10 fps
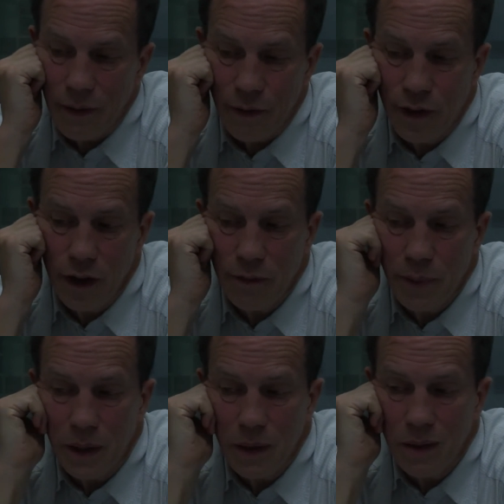Fear of
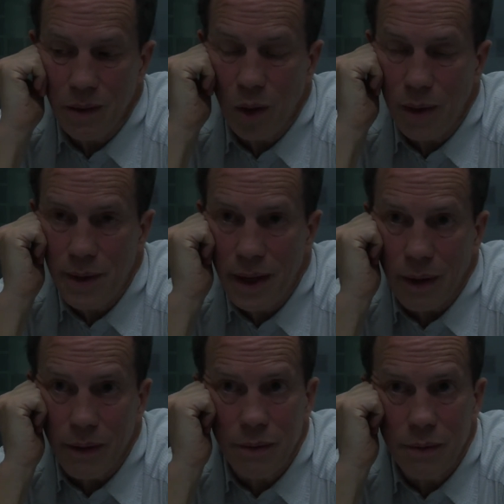being wiped
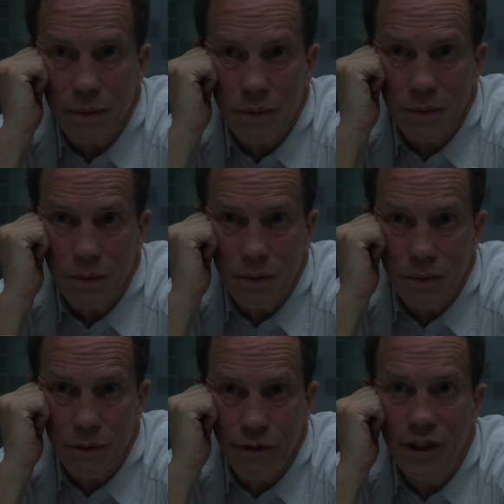out.
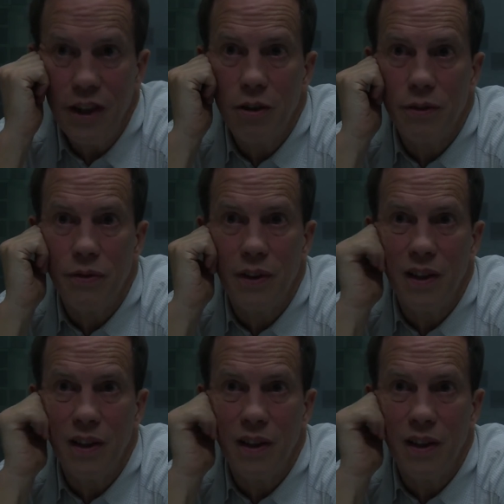Fear of